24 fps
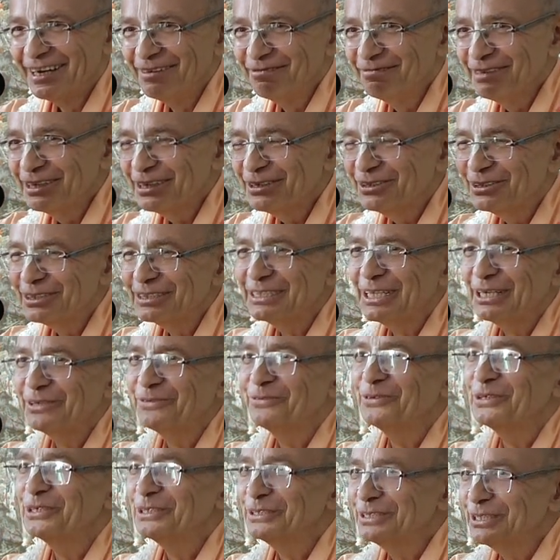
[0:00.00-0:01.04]
because they
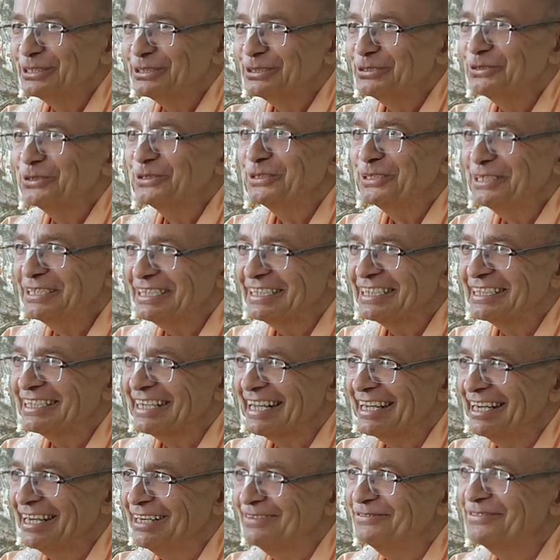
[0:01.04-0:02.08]
wanted to hear
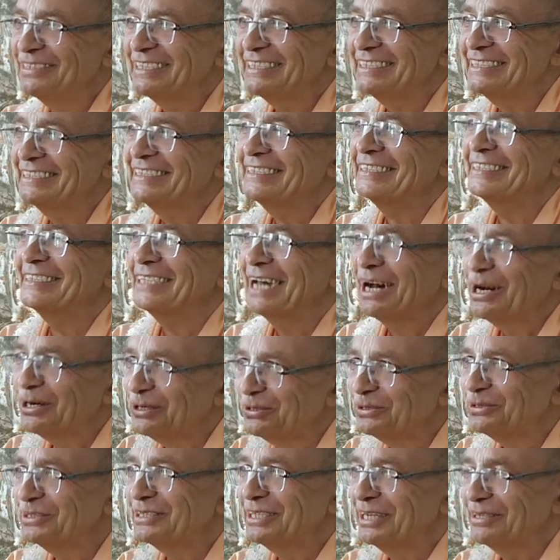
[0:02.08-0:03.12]
every
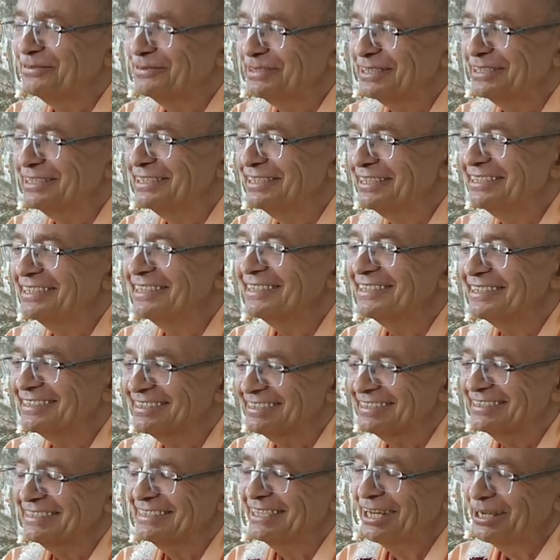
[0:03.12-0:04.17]
sound, every little
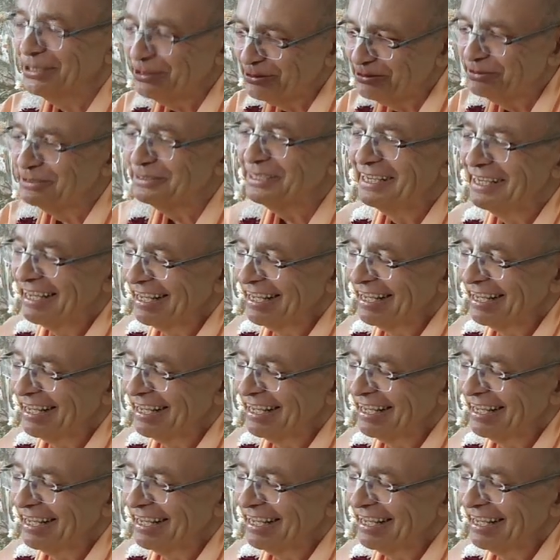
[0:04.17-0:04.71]
sound,